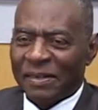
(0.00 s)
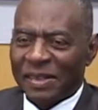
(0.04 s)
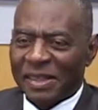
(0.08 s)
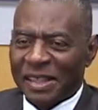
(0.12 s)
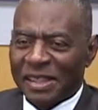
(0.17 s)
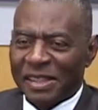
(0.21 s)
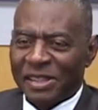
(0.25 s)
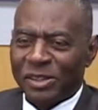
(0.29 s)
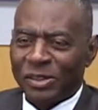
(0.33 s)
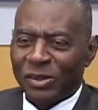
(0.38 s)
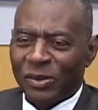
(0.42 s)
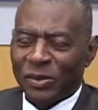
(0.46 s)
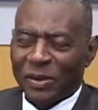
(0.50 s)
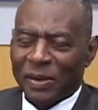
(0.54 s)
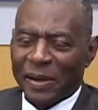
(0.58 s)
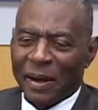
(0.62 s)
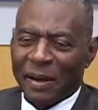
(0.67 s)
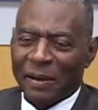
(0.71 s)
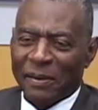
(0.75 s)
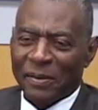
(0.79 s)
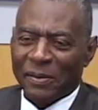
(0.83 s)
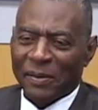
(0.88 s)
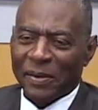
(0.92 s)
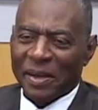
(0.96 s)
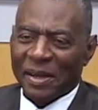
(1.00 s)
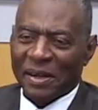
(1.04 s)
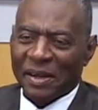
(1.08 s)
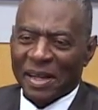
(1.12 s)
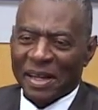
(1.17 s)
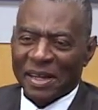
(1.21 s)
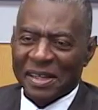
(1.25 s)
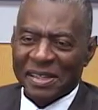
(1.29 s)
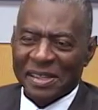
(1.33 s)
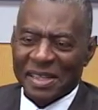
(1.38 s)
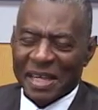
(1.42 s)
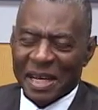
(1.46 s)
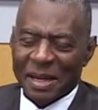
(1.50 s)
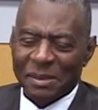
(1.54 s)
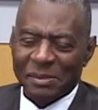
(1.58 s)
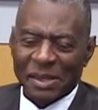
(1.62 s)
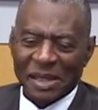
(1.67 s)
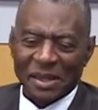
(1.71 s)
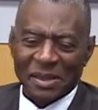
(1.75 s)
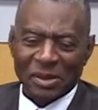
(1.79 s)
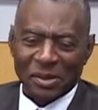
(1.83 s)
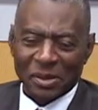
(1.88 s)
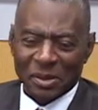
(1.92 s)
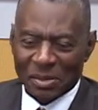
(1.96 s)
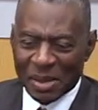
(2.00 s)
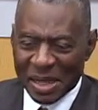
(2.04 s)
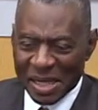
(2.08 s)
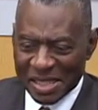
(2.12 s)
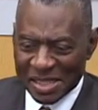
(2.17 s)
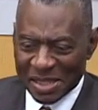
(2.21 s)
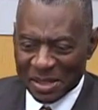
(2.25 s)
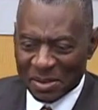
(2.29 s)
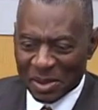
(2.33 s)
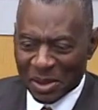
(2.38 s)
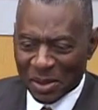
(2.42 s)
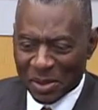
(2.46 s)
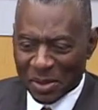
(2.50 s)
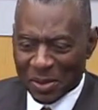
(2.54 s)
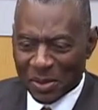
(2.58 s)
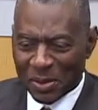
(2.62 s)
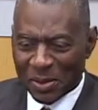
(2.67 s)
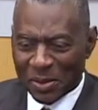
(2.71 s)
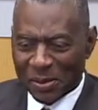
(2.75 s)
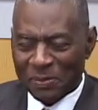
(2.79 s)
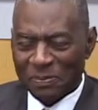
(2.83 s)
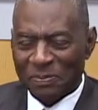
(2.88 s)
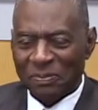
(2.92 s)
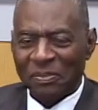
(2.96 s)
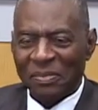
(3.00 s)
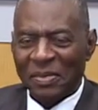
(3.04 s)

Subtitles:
get so carried away a lot of times out there on the basketball court.